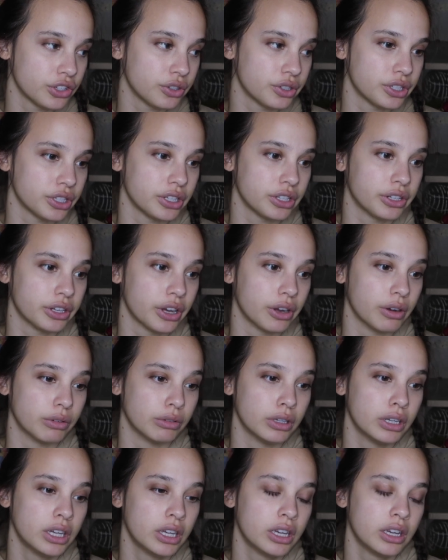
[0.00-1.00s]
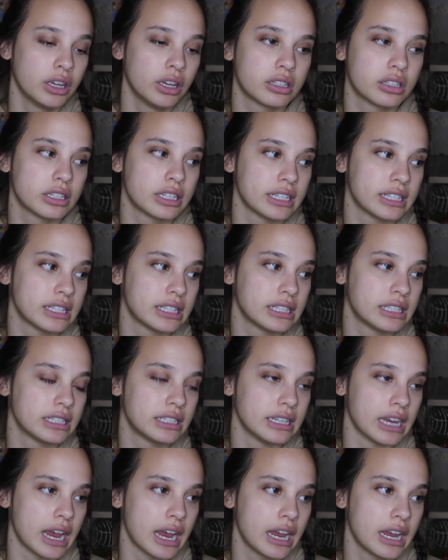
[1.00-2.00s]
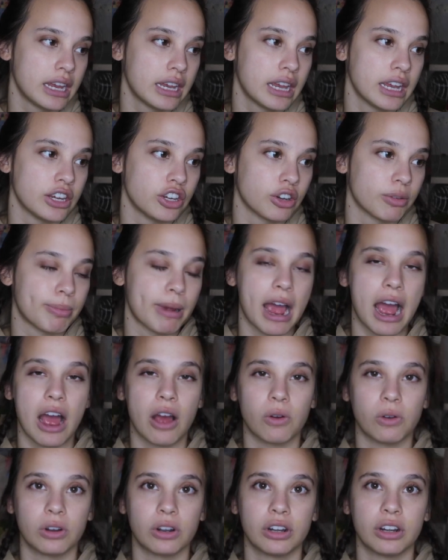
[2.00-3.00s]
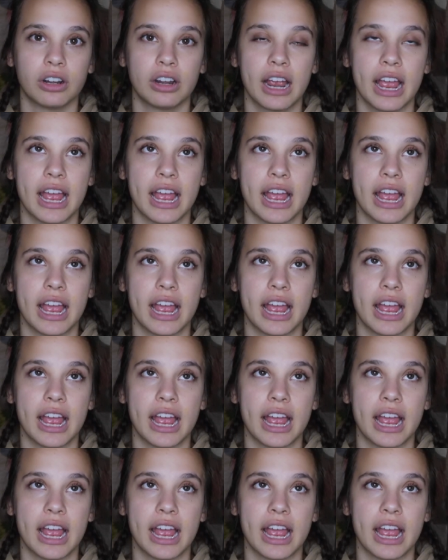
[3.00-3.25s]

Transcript: you to, you know, to stay in your power